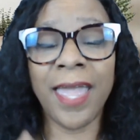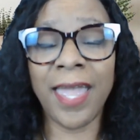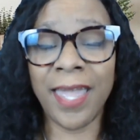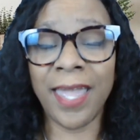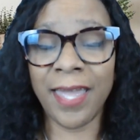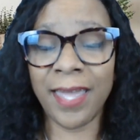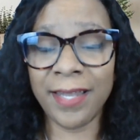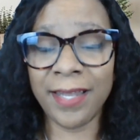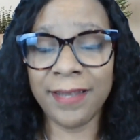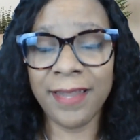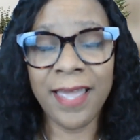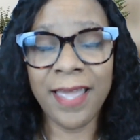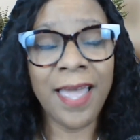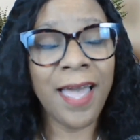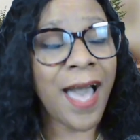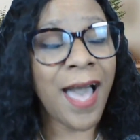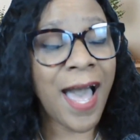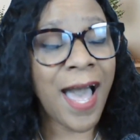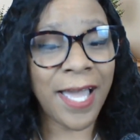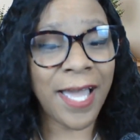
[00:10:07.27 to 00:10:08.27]
And
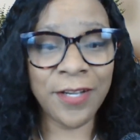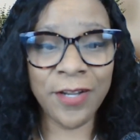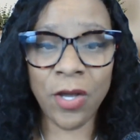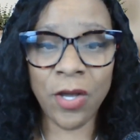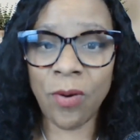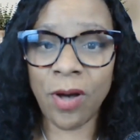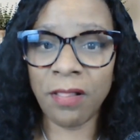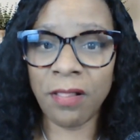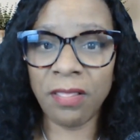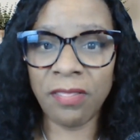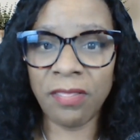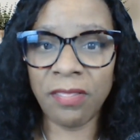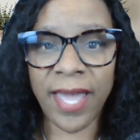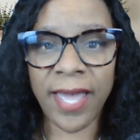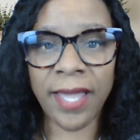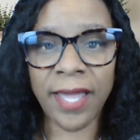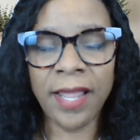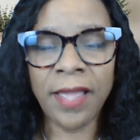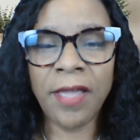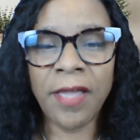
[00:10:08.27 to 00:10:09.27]
I know all of
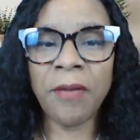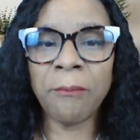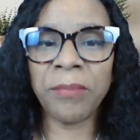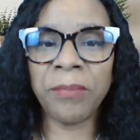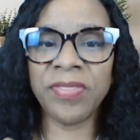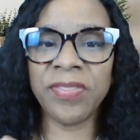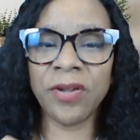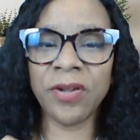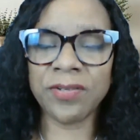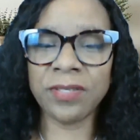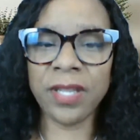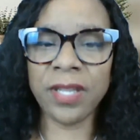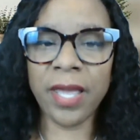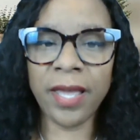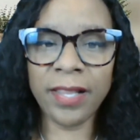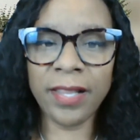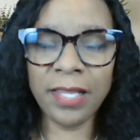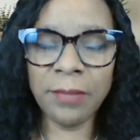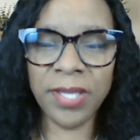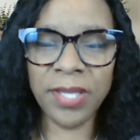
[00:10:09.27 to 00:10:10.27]
that. But there's an
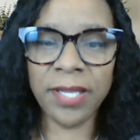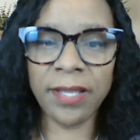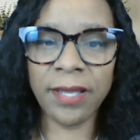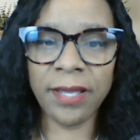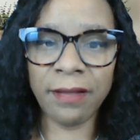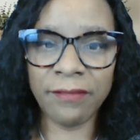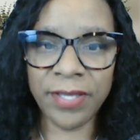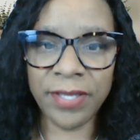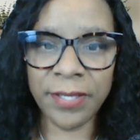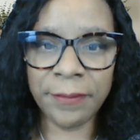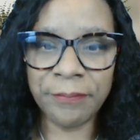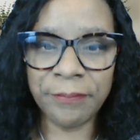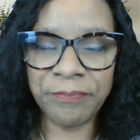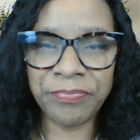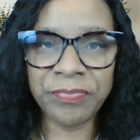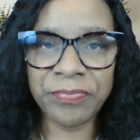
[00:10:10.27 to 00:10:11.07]
element of it.